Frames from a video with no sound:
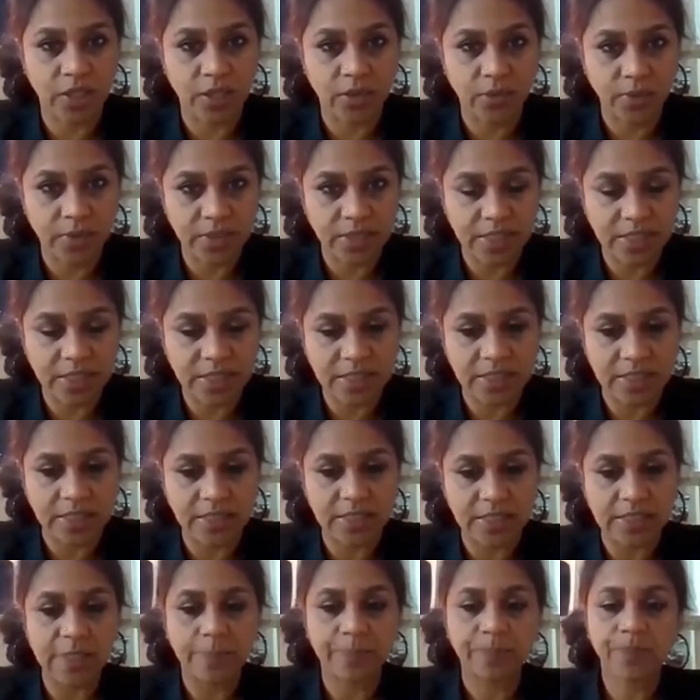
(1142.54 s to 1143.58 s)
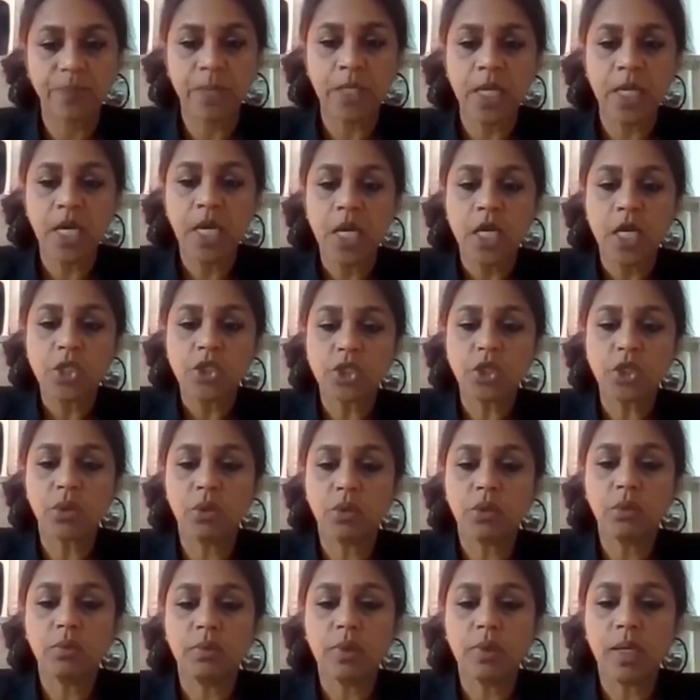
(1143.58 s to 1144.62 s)
resistance.
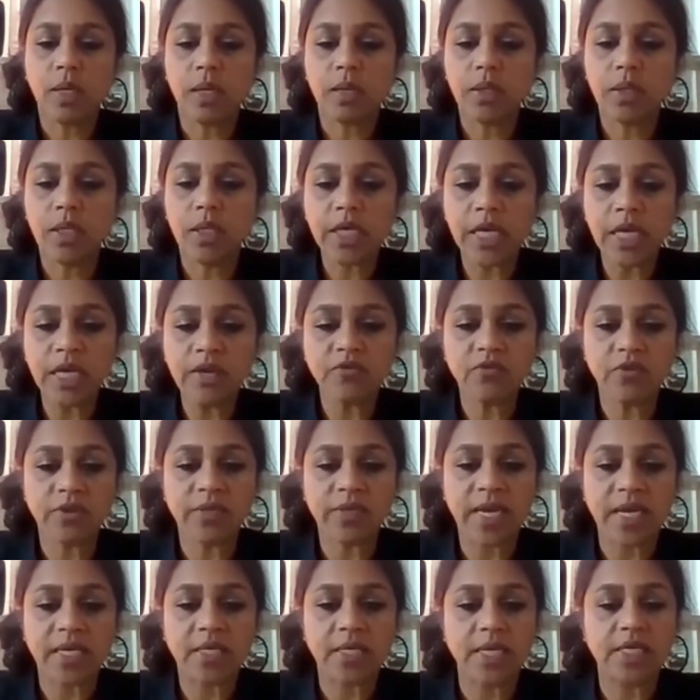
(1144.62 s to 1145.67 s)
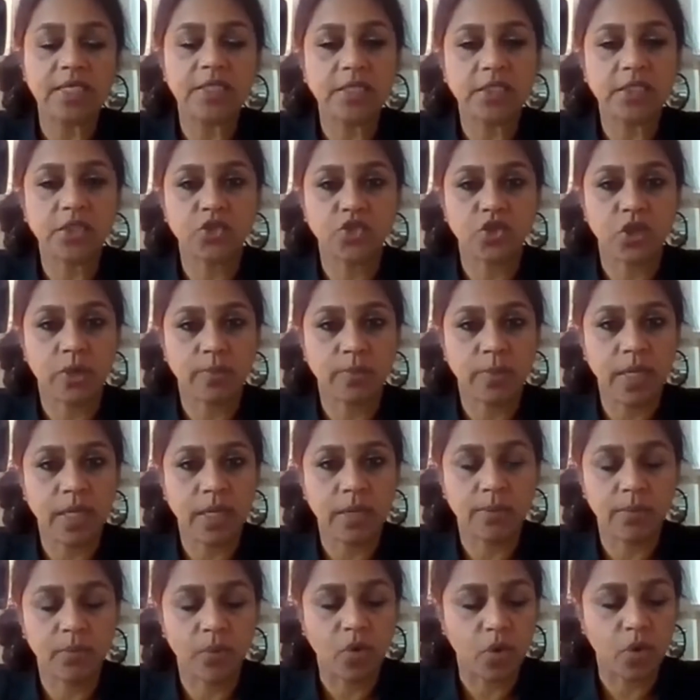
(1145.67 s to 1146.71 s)
So looking for that is extremely
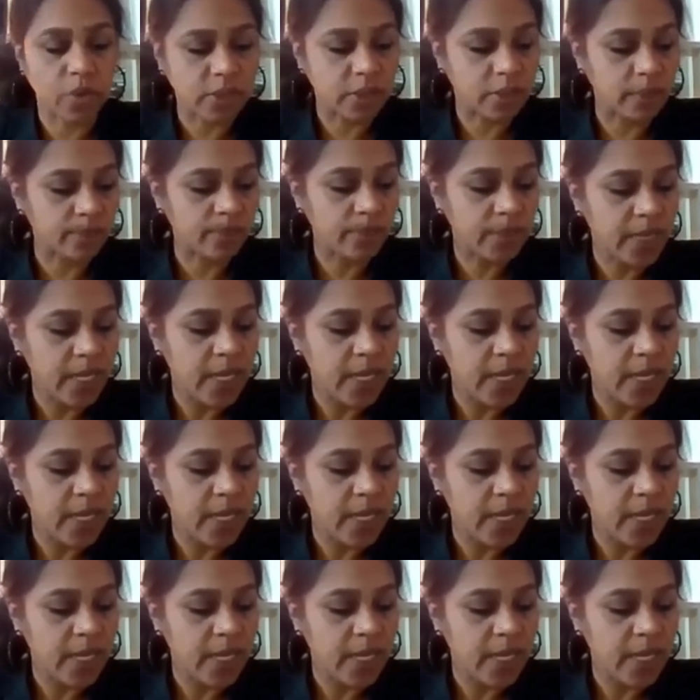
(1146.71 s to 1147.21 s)
important.